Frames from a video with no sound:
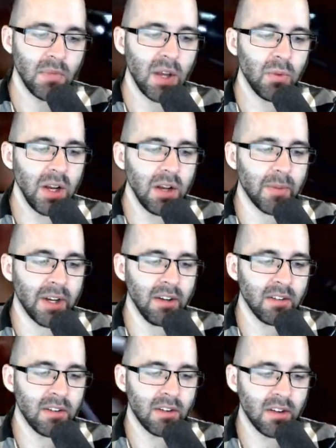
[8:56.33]
And wait a
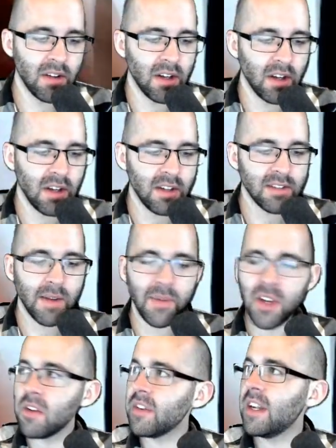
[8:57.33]
minute,
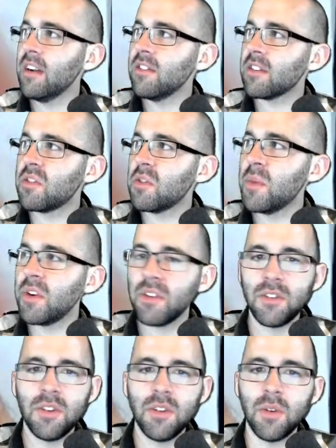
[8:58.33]
something over here looks
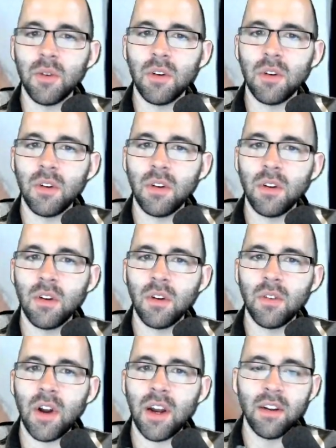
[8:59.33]
familiar too,
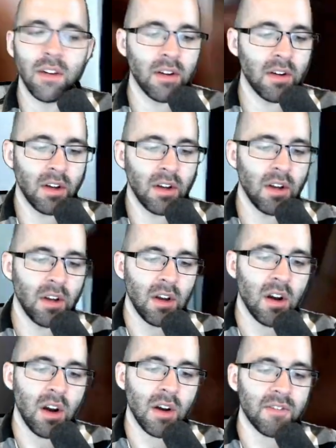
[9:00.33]
right?
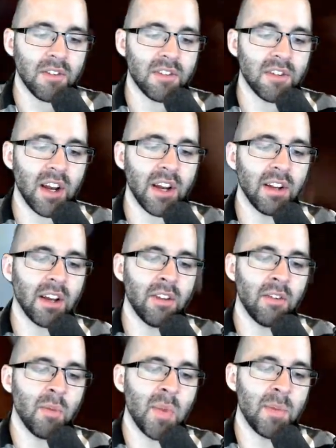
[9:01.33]
Off to the side
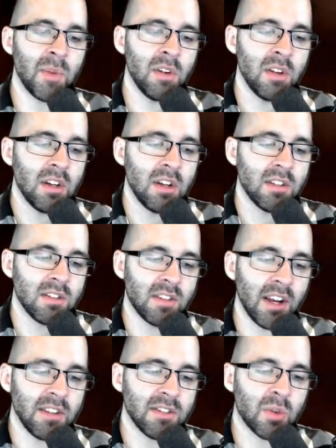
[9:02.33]
again, remember,
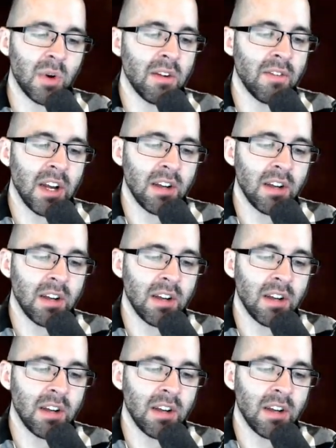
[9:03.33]
sine squared of